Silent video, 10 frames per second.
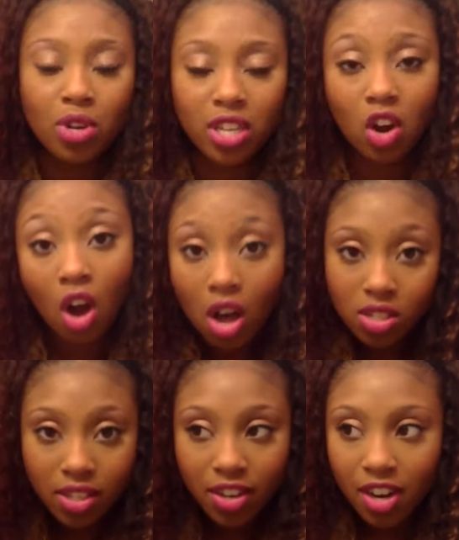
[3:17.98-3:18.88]
a call
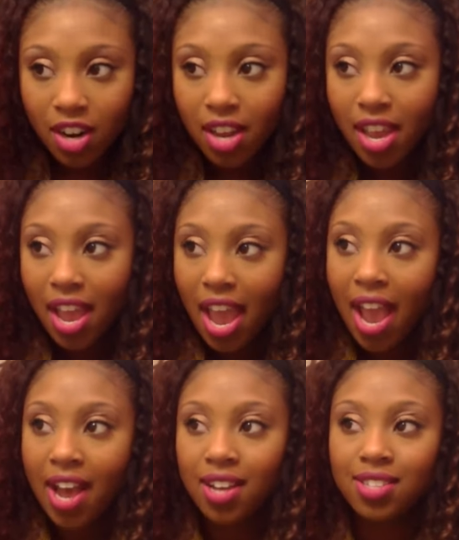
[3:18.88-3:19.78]
center
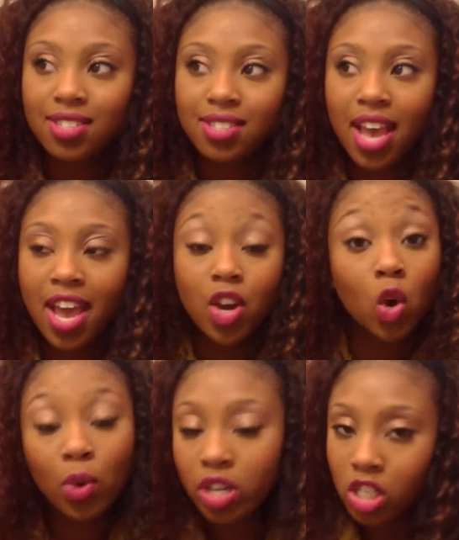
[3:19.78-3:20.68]
as a
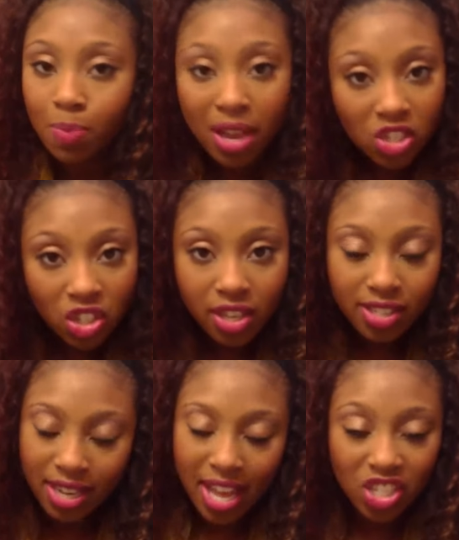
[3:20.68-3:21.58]
career
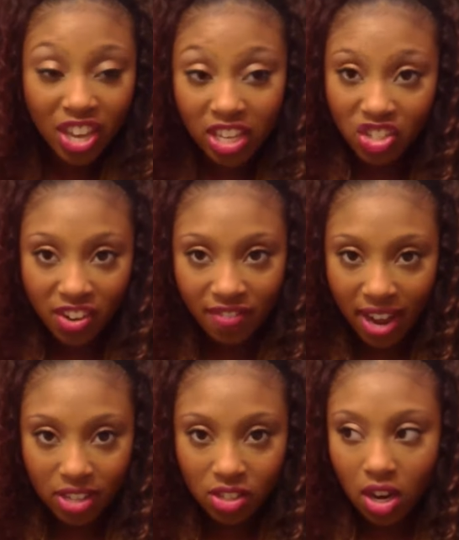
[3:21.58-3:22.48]
specialist and education
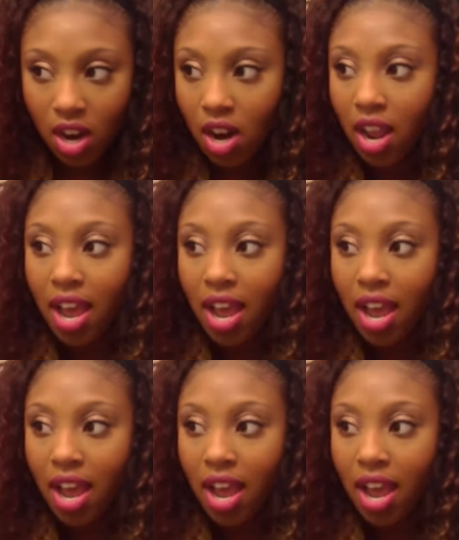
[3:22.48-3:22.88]
advisor.